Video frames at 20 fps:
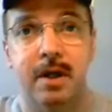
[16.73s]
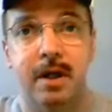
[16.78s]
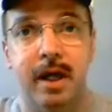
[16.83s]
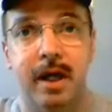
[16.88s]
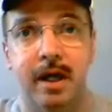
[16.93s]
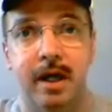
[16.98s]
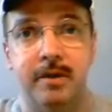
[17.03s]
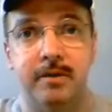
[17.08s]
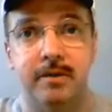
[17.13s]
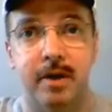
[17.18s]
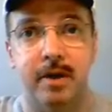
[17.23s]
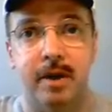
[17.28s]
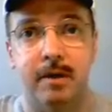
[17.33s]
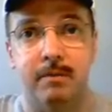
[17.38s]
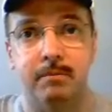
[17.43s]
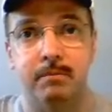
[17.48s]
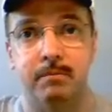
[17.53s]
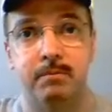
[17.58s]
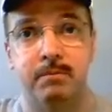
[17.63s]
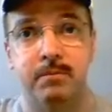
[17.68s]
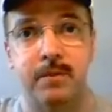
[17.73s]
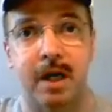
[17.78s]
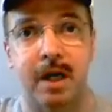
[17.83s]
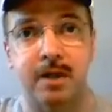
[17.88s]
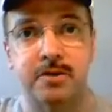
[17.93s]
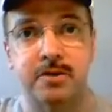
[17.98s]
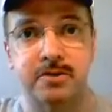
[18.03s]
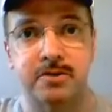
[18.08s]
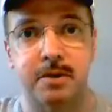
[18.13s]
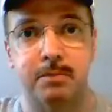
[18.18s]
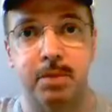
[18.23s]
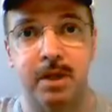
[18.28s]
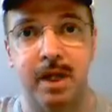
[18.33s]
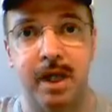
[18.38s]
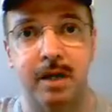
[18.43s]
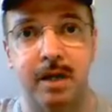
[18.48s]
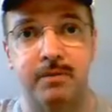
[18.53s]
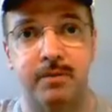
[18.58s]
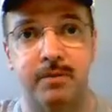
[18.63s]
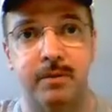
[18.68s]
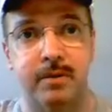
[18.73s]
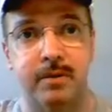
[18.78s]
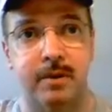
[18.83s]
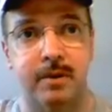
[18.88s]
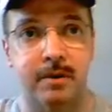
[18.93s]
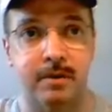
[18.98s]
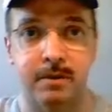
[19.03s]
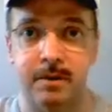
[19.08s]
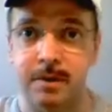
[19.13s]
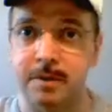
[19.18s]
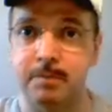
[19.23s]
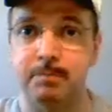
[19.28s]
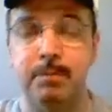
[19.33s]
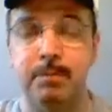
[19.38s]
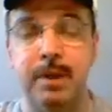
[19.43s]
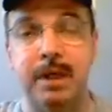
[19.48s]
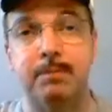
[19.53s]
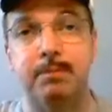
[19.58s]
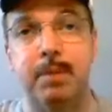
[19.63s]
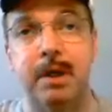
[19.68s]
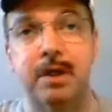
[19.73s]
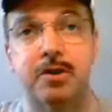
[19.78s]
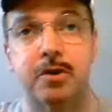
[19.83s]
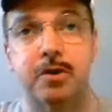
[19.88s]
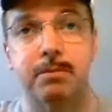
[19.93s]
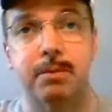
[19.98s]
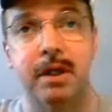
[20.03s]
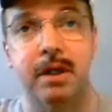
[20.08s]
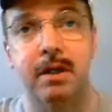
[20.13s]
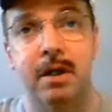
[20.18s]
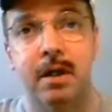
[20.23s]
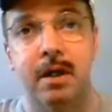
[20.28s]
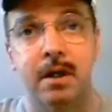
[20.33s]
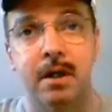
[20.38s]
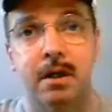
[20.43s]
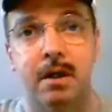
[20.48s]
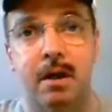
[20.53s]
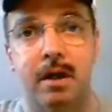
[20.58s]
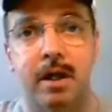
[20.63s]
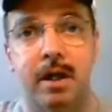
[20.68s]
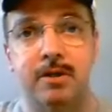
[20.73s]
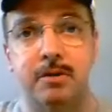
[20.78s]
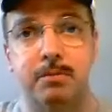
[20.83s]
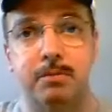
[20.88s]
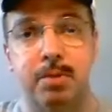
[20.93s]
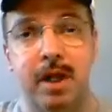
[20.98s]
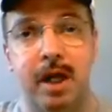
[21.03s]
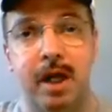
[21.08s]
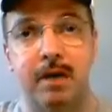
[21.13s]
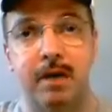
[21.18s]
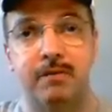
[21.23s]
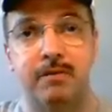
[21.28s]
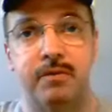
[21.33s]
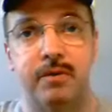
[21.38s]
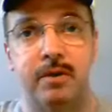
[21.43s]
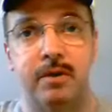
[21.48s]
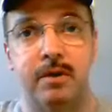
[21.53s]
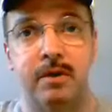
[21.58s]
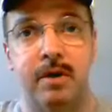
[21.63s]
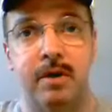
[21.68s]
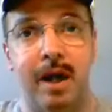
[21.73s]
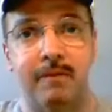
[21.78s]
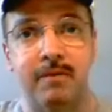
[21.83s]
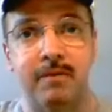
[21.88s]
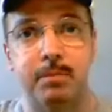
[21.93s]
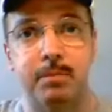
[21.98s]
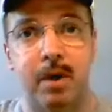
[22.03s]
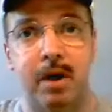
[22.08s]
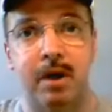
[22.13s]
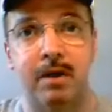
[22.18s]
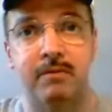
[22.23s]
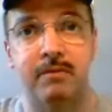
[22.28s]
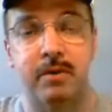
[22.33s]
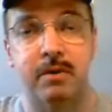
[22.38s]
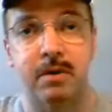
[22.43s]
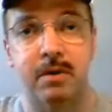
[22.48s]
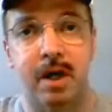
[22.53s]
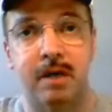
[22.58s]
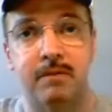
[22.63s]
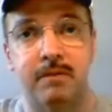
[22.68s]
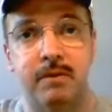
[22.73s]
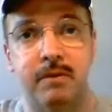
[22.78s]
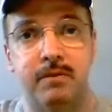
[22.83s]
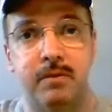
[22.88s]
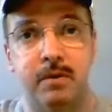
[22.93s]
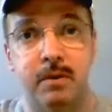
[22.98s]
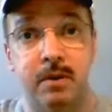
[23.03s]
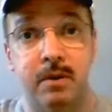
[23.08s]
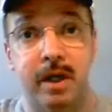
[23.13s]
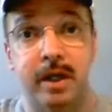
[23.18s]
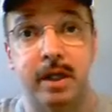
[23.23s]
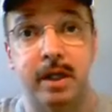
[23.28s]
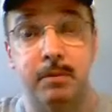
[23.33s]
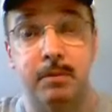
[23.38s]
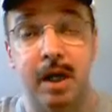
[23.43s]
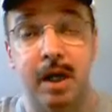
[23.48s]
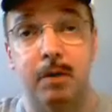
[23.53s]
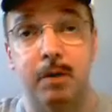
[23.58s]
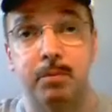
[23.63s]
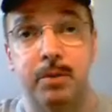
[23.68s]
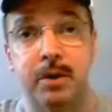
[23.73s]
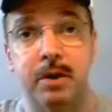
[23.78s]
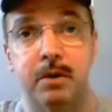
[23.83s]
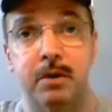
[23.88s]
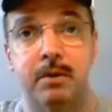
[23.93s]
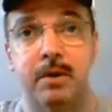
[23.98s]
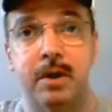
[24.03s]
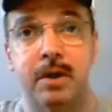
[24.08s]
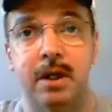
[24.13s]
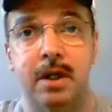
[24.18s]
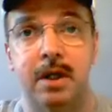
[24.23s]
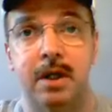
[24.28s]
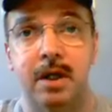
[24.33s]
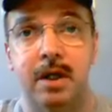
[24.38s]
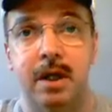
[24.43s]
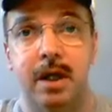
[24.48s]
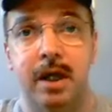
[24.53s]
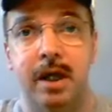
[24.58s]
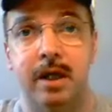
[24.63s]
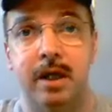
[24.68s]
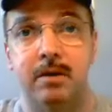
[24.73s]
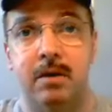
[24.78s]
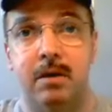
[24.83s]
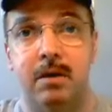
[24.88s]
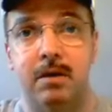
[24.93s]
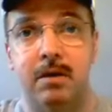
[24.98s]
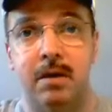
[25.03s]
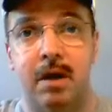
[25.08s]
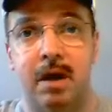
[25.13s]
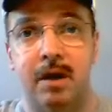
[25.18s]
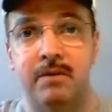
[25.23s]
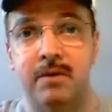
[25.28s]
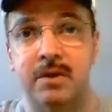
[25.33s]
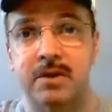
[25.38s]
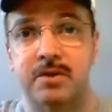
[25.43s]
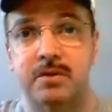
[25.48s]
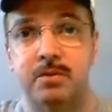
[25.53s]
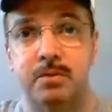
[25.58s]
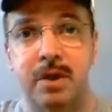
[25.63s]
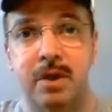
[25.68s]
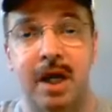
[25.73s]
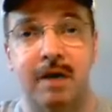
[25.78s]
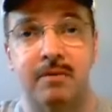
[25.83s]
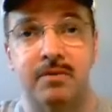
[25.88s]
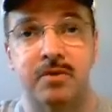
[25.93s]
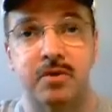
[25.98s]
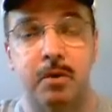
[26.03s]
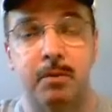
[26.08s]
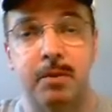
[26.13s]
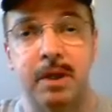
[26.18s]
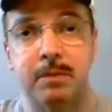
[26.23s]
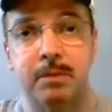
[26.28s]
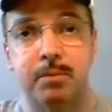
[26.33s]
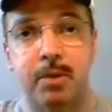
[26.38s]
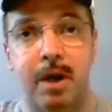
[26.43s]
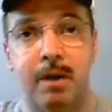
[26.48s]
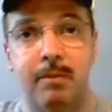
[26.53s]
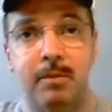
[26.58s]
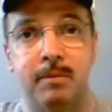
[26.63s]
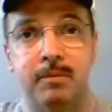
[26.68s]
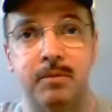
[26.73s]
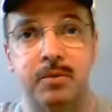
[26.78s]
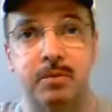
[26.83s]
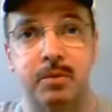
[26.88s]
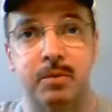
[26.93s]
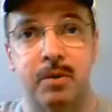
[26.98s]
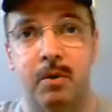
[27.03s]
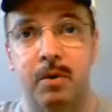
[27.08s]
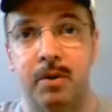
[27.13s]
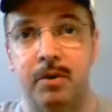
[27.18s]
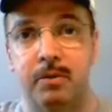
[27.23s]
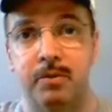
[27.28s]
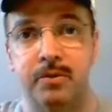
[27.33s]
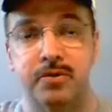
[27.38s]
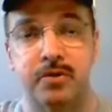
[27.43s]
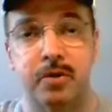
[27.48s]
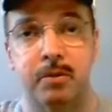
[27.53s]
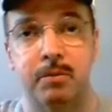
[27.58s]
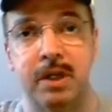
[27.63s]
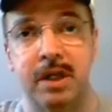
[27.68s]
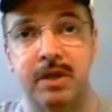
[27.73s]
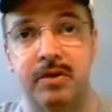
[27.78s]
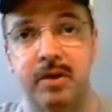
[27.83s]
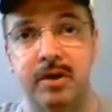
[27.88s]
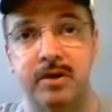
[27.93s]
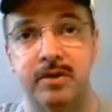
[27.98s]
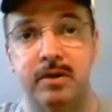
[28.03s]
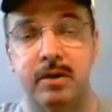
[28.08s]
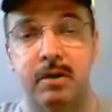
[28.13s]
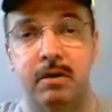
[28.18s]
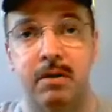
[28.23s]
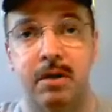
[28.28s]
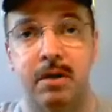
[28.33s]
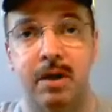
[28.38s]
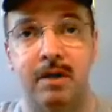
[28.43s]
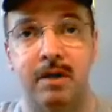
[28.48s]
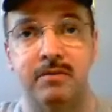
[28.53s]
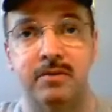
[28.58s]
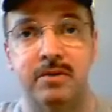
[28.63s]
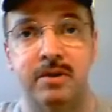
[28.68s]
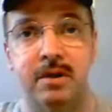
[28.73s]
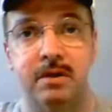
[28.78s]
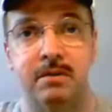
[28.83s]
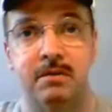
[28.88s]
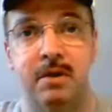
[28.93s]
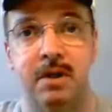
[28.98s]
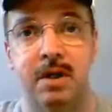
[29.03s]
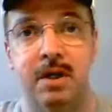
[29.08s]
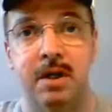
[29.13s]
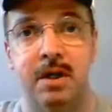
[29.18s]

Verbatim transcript: And not just a plan for the big picture, but God has a plan for every part of your life if you'll let Him help you. And a lot of us, we have so many problems, we're going through so many things in our lives, and